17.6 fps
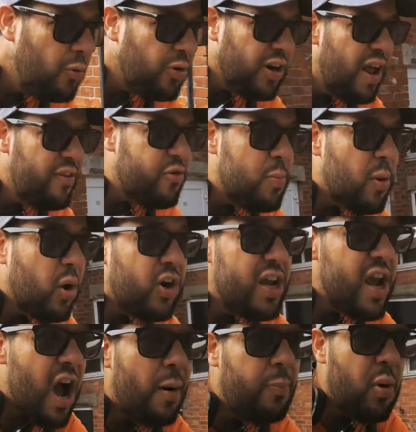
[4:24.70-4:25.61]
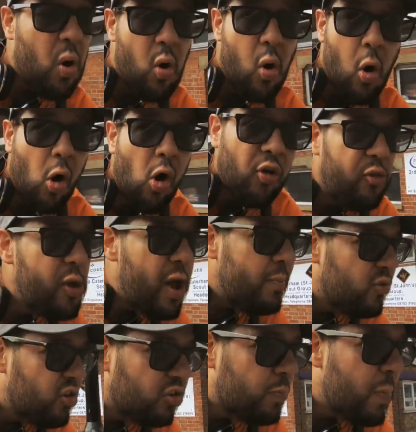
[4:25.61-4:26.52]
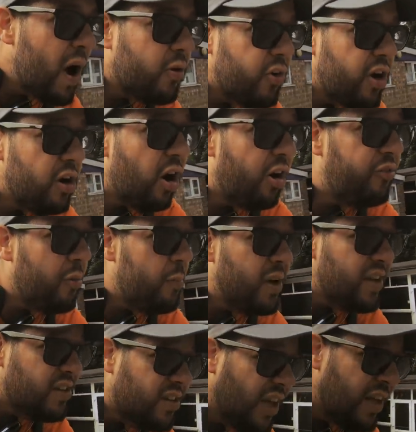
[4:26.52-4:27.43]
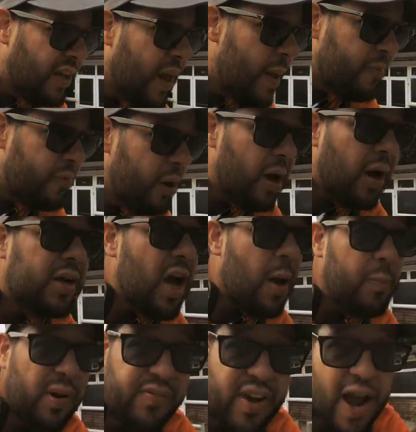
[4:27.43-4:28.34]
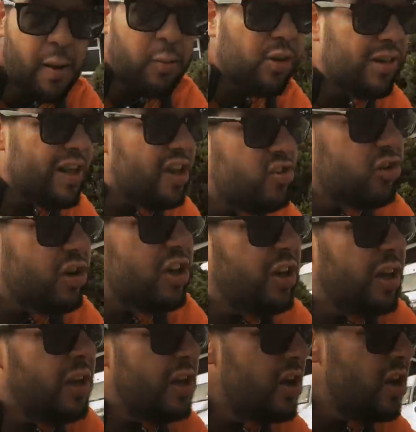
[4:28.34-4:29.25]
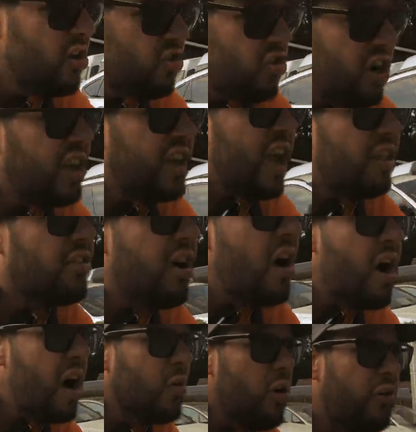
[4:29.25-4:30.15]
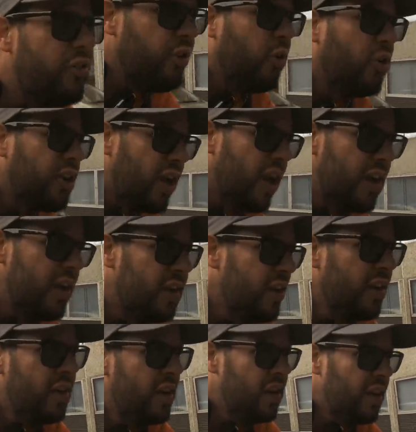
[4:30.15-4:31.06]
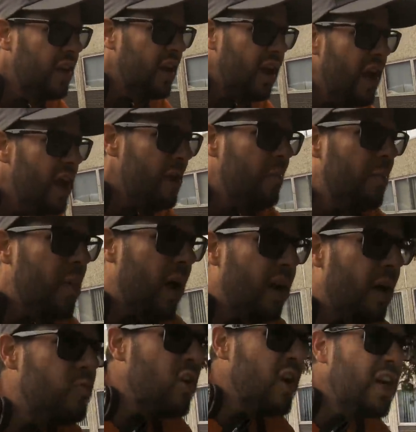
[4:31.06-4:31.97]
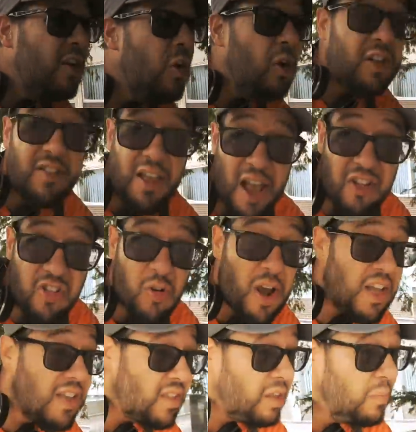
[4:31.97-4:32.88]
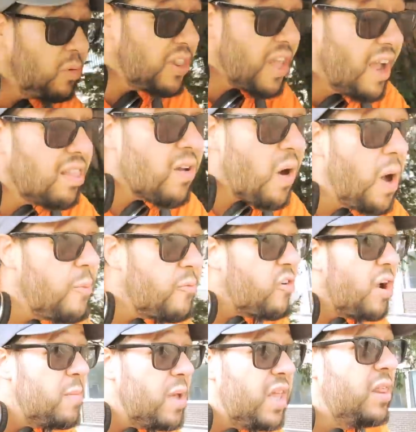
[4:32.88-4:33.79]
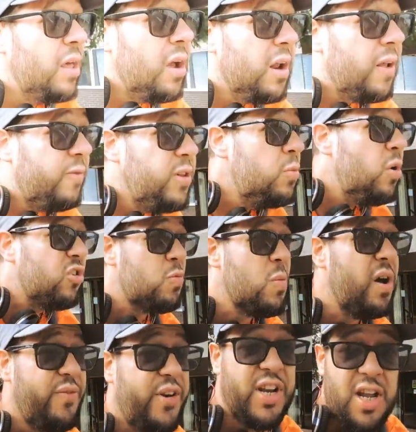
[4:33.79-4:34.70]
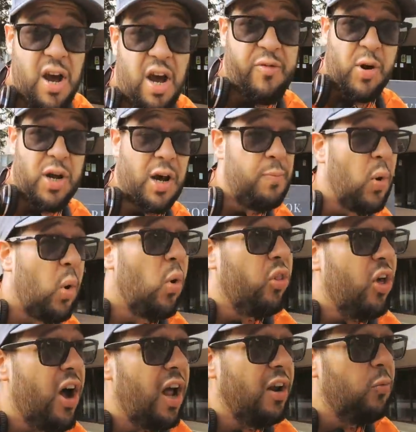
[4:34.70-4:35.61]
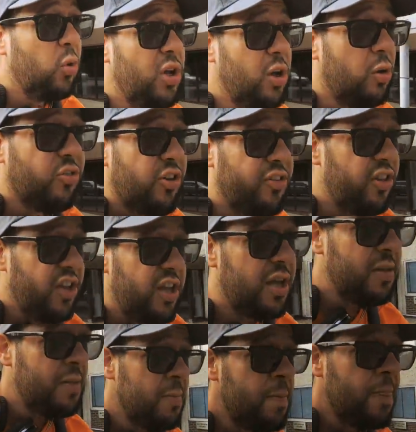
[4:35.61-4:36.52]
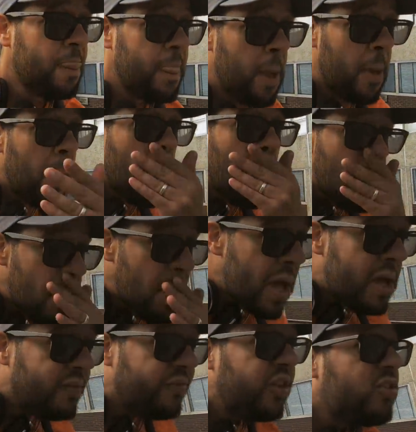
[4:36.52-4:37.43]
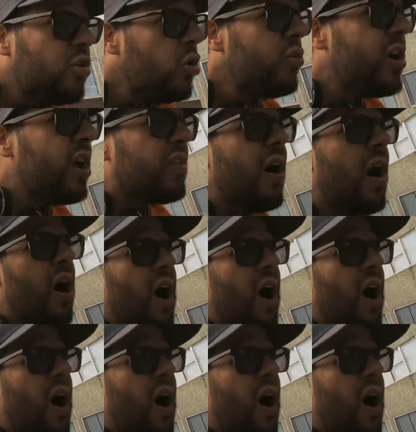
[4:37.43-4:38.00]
holding everybody up or them just buggering off and me sitting there for like a couple of hours literally trying to get a tyre off and on again. And I'm really not exaggerating with that time frame either. If you watch my video of when I bought the Hunt wheels and the Vittoria